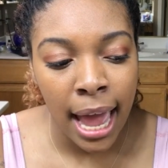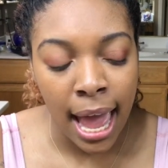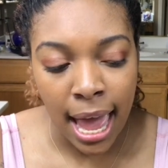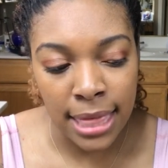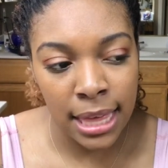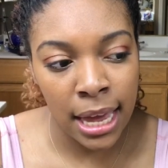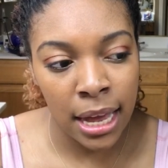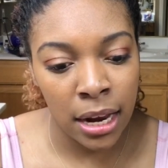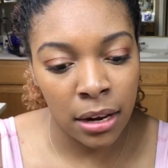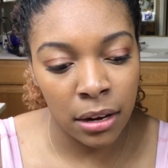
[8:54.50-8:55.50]
and
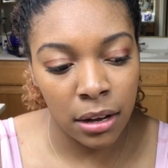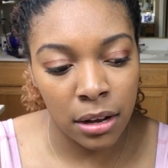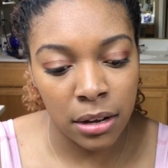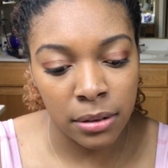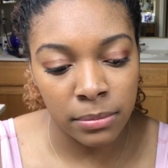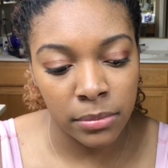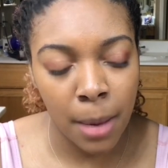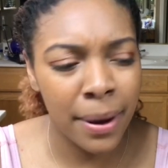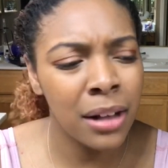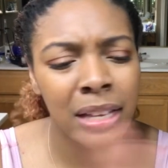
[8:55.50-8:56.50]
then
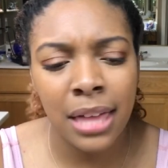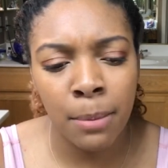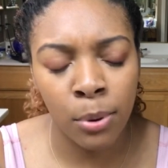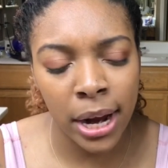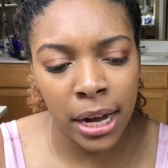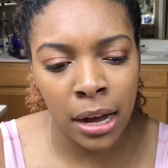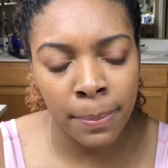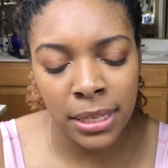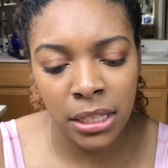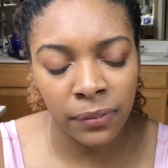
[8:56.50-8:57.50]
apparently they break up
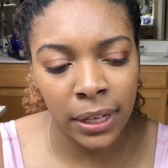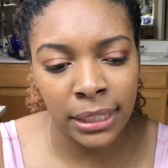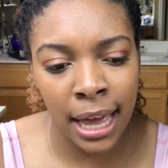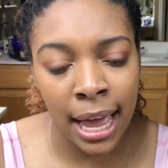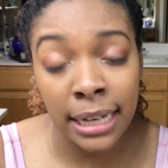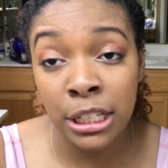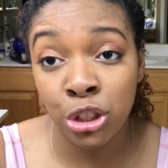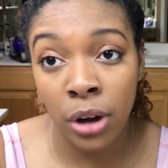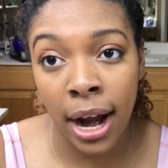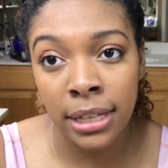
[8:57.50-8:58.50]
and stuff like that, and he's
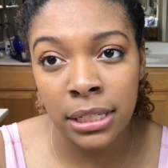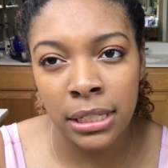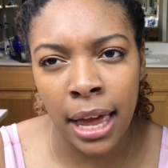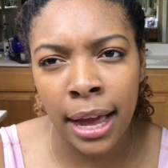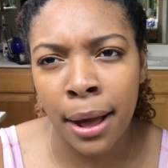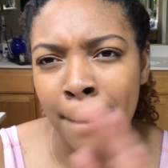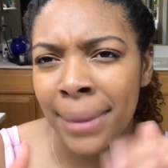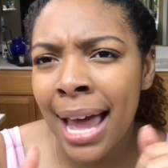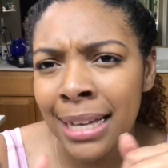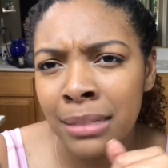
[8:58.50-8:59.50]
trying to like come
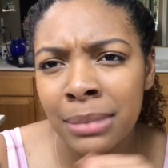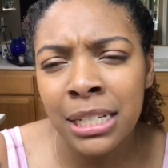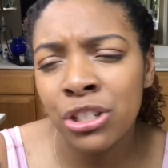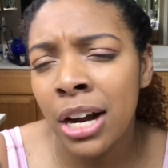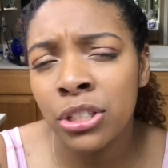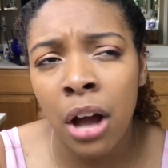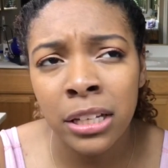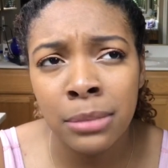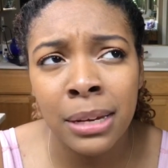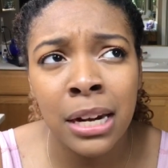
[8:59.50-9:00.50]
back to me and try to talk
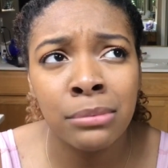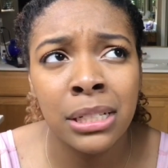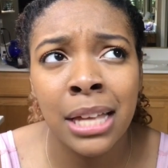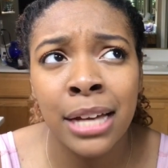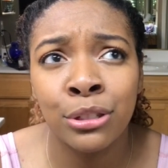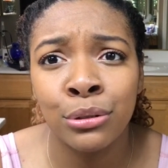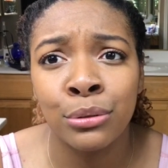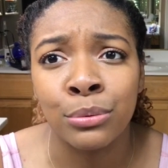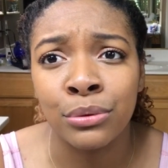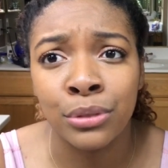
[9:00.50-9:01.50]
to me, and I'm just like,
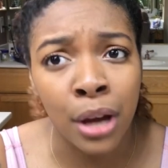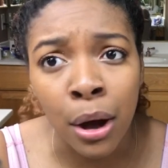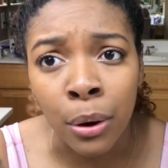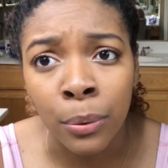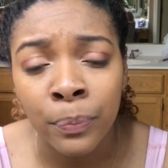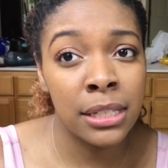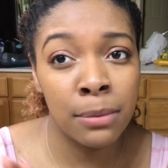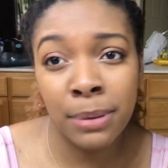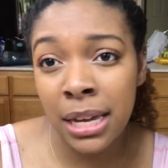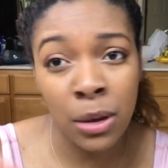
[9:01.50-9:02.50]
dude, no. To
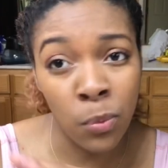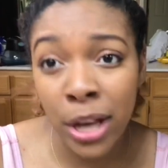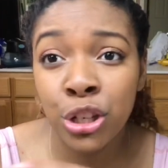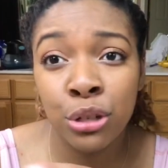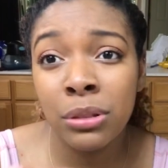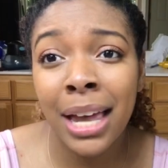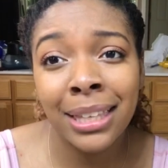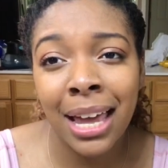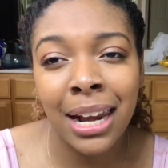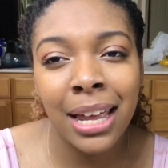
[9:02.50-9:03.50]
be with you like
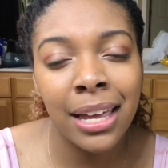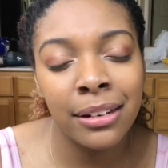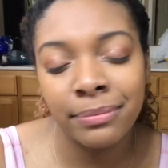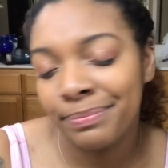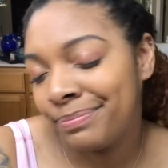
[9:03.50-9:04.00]
that again,